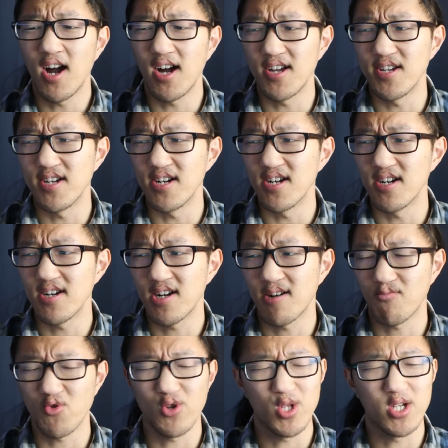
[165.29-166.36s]
I, uh,
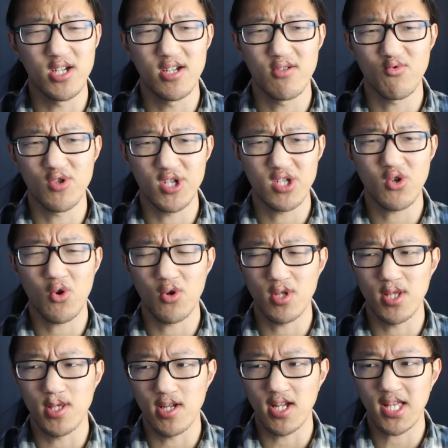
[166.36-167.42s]
I'm really, really torn
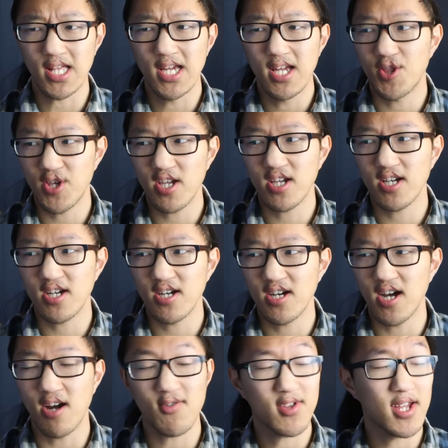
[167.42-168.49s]
on this. I think
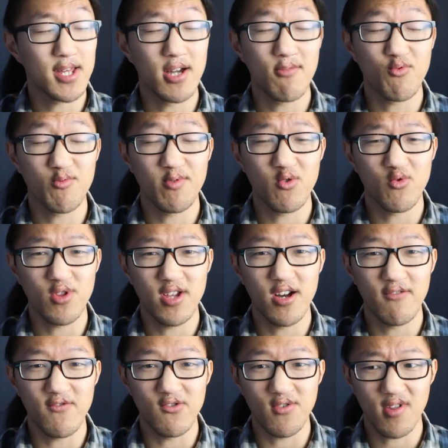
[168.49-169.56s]
uh, outside help would be really
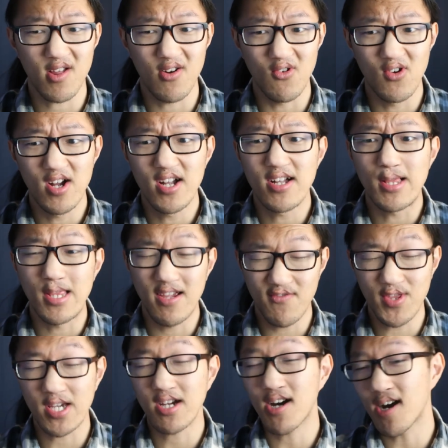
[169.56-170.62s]
helpful. So
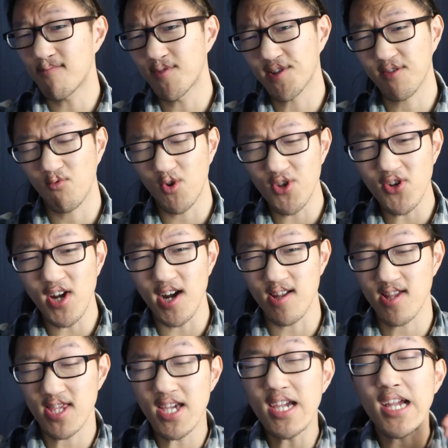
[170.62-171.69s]
leave in the comments what you
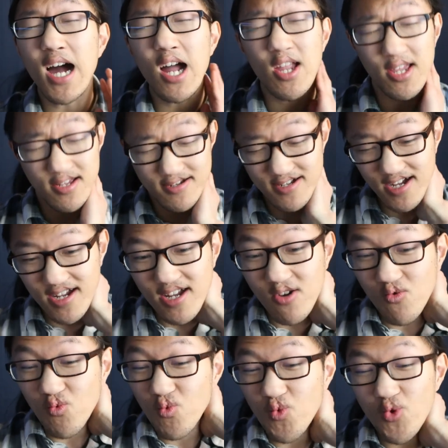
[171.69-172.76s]
guys think. I, I
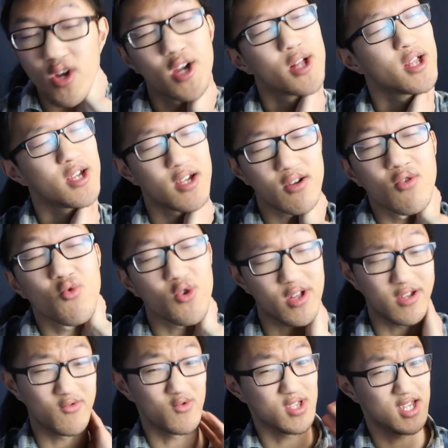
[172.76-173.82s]
really,
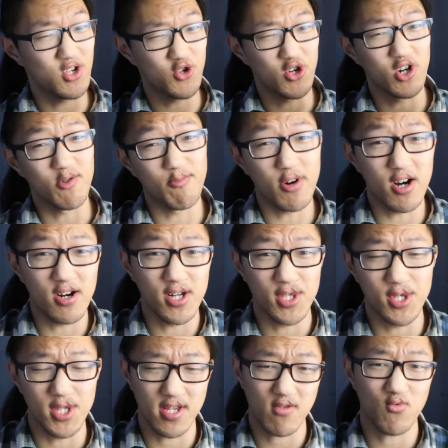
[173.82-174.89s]
really need your help
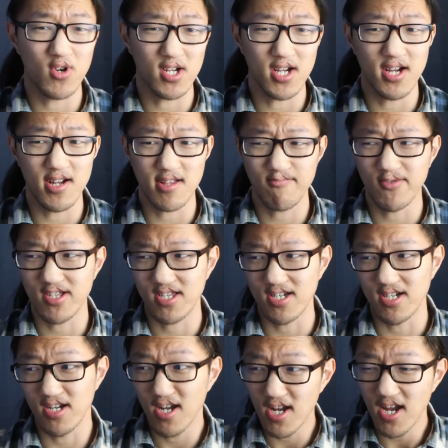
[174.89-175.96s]
on this one, guys. But
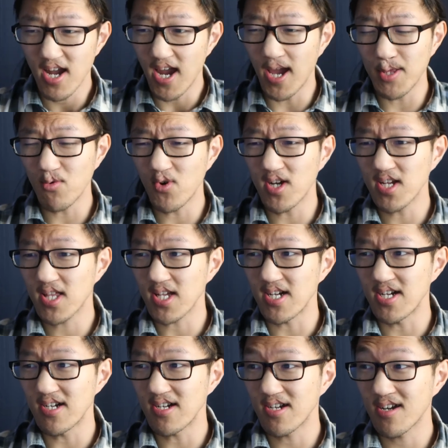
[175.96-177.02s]
uh, anyways,
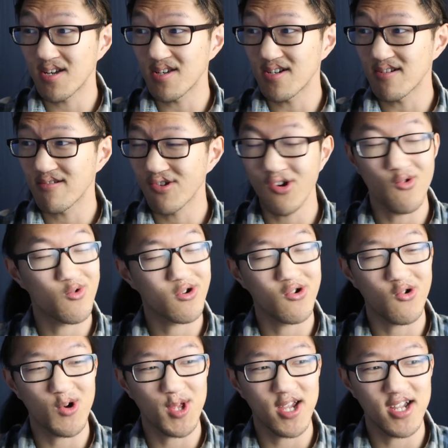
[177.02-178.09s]
uh, I'm gonna go
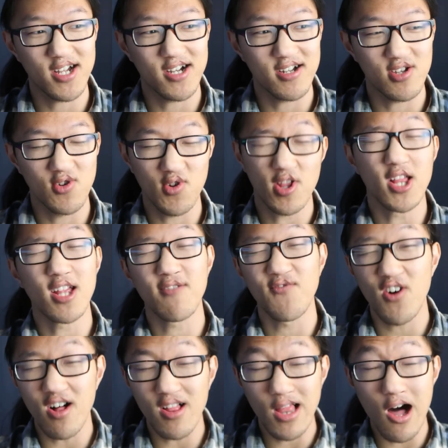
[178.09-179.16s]
record a uh, useless
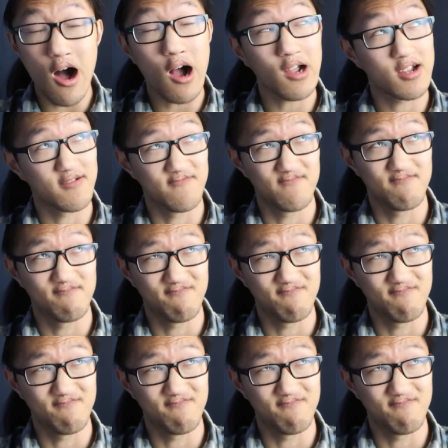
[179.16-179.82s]
vlog